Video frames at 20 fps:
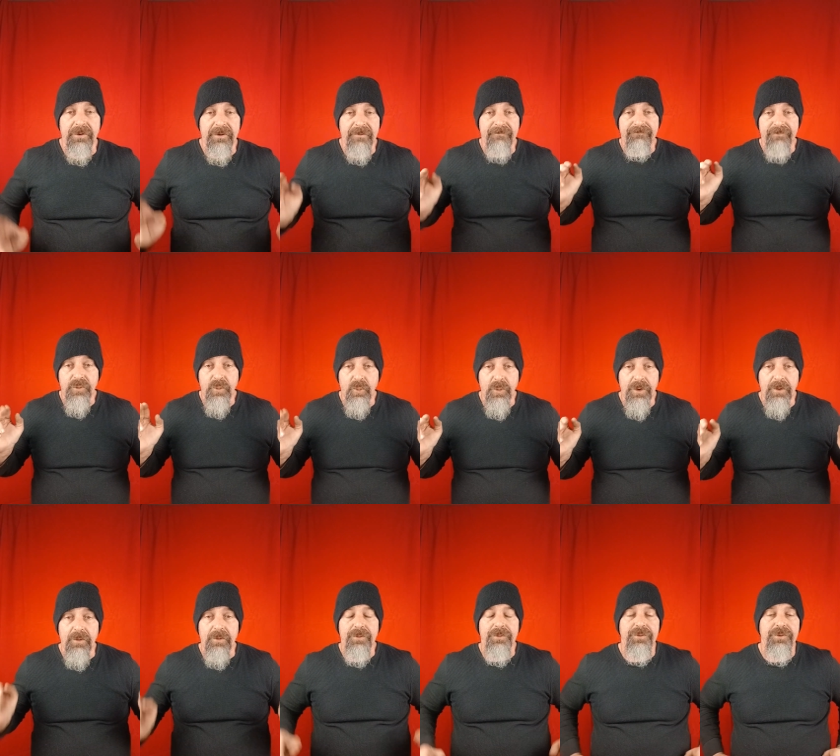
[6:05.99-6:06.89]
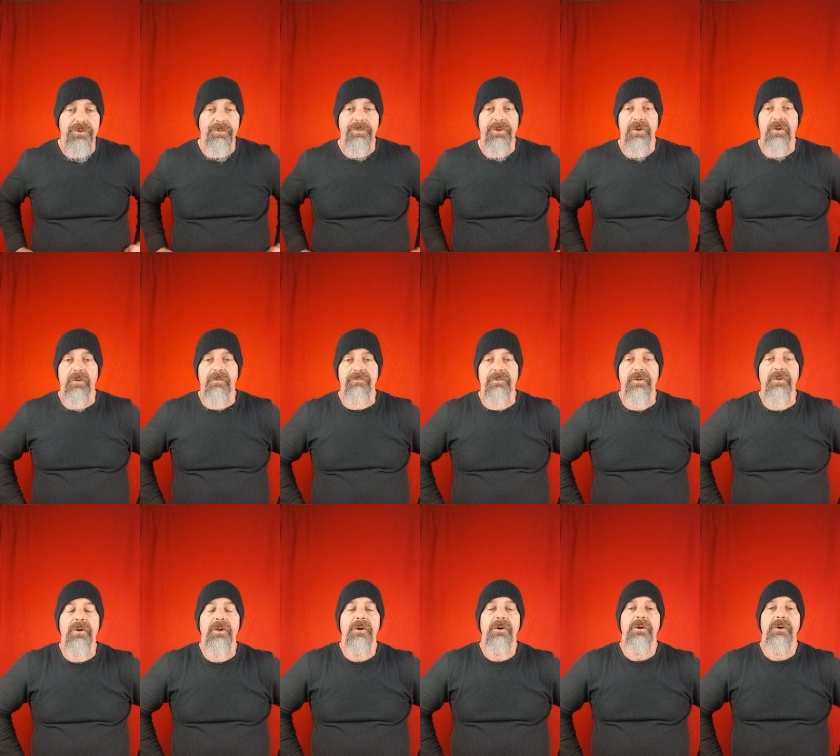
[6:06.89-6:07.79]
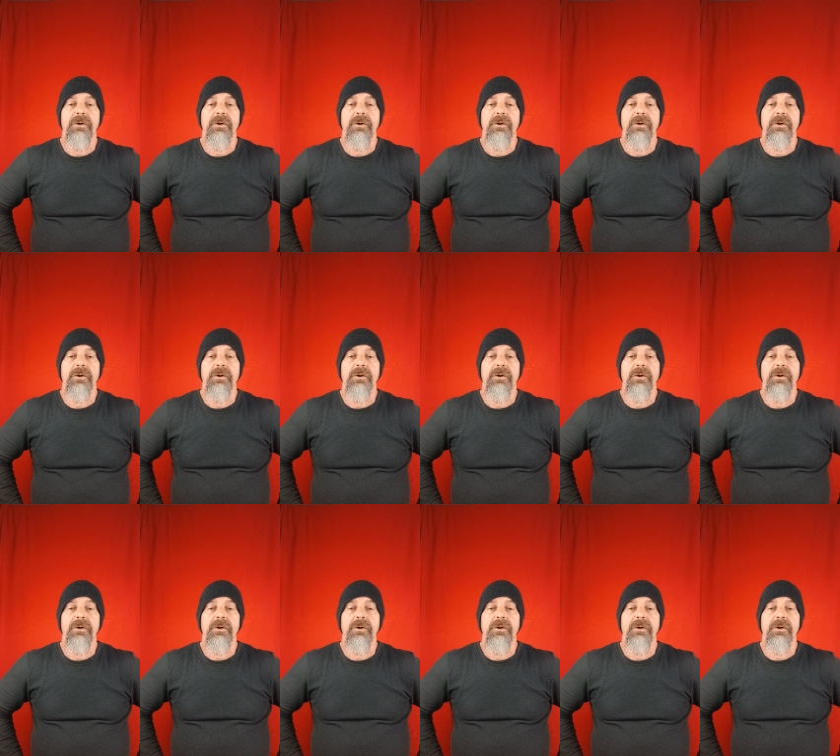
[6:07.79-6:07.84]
if you will, to be over,